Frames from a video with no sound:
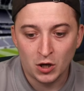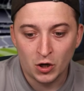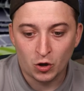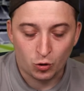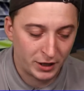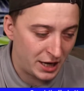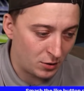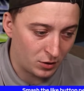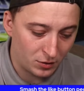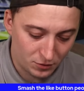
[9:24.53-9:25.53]
credit
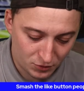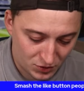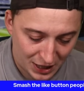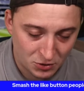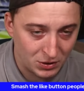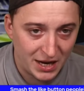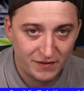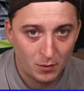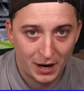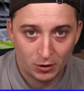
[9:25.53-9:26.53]
Daniel Levy
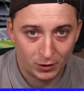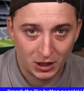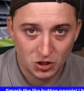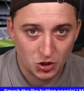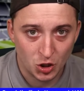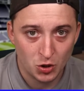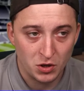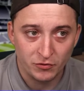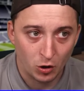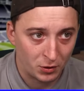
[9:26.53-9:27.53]
where credit's due.
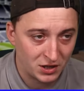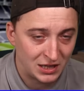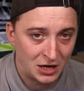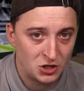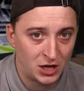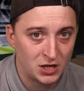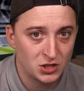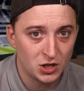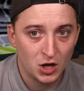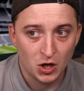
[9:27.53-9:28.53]
You've got rid of Sanchez.
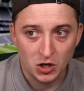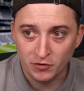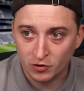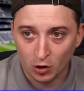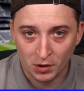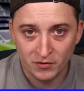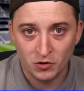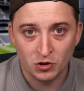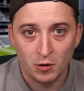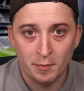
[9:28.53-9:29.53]
You've got rid of
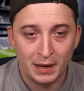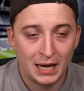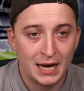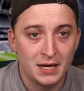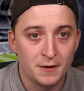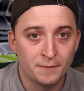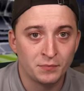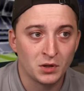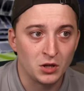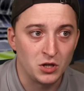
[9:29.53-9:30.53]
Ndombele.
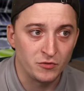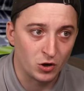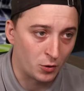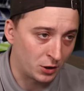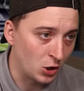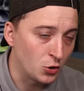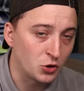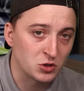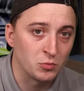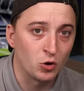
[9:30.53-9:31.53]
You've got rid of
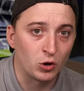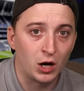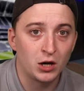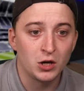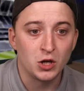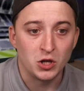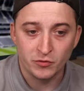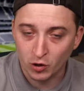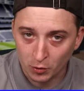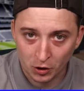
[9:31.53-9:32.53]
Lucas Moura. You've
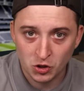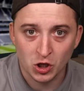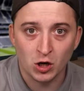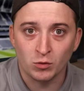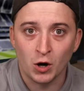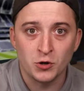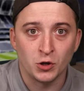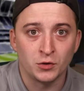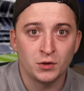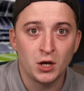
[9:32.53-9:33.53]
got rid of Joe
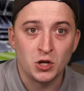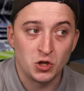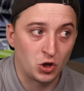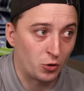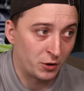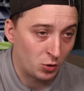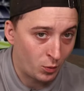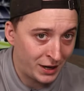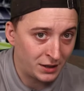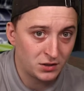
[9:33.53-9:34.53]
Rodon. You've got rid of
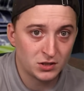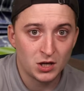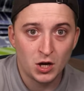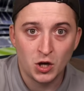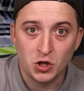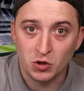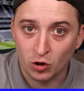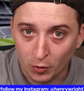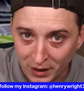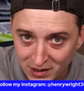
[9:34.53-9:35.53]
Winks. You've got
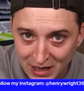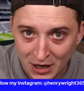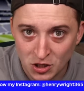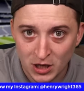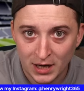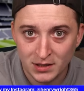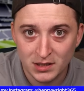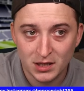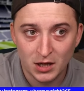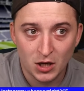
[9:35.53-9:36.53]
rid of Sanchez.
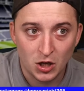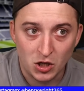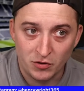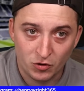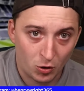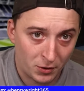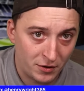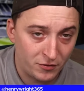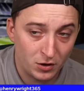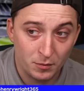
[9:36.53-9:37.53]
You've got rid
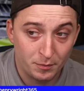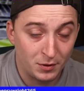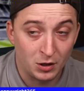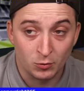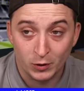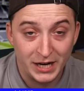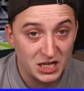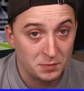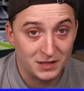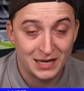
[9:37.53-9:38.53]
of Lloris
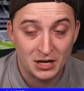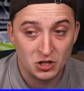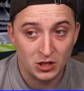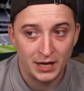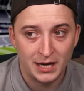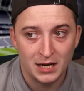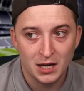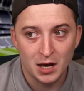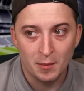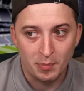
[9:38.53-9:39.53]
potentially.
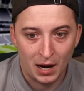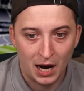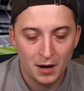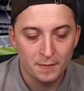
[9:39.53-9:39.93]
But